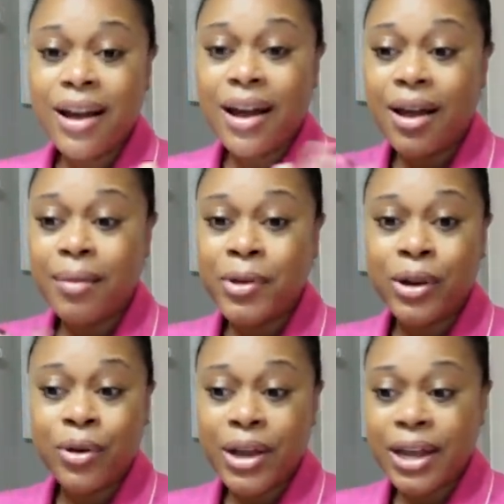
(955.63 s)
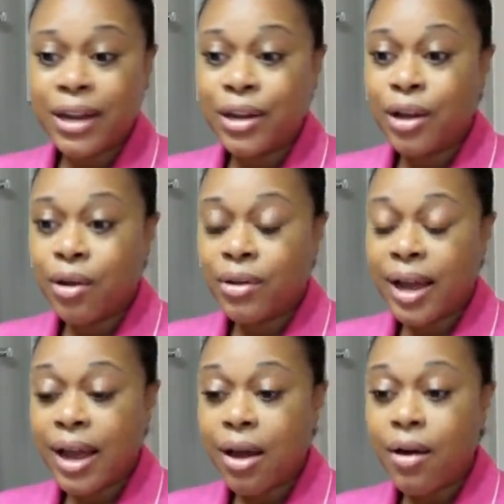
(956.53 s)
I'm going to go ahead and go
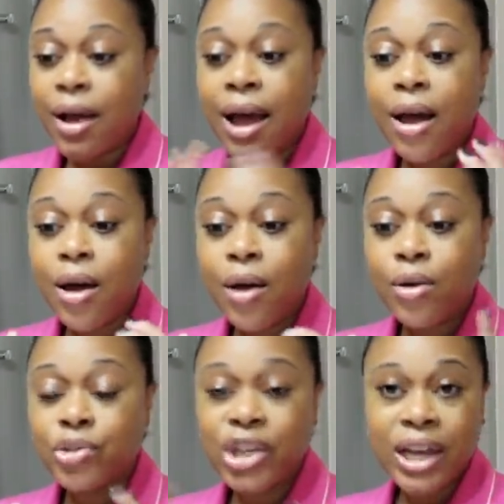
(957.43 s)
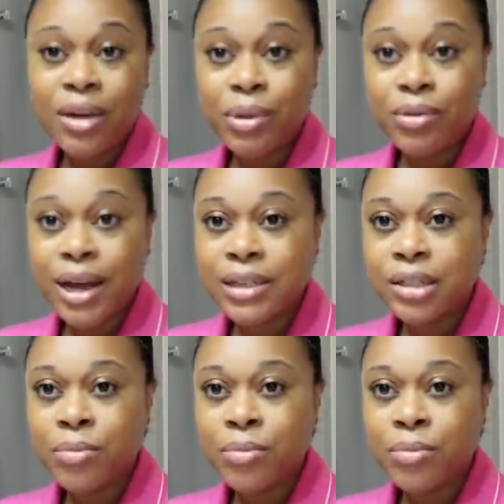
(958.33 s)
now. I'll I'll check in with you guys